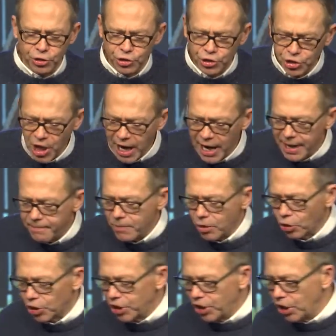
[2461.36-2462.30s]
or shame
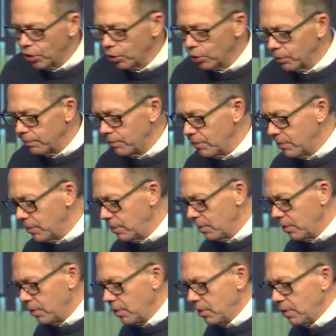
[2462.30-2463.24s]
or guilt.
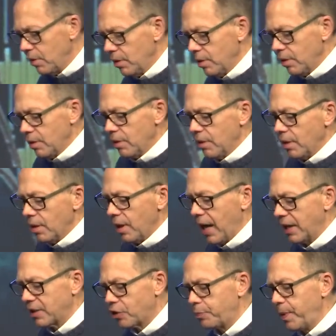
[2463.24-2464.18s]

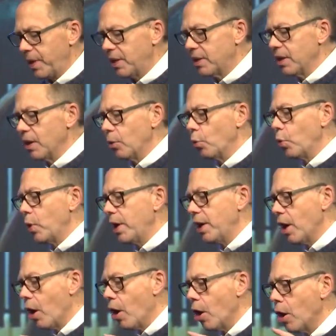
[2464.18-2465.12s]
I speak that
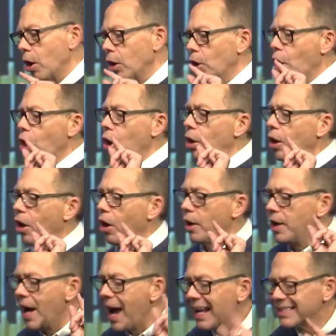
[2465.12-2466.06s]
we all
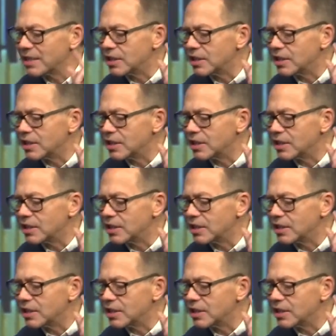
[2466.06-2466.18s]
are not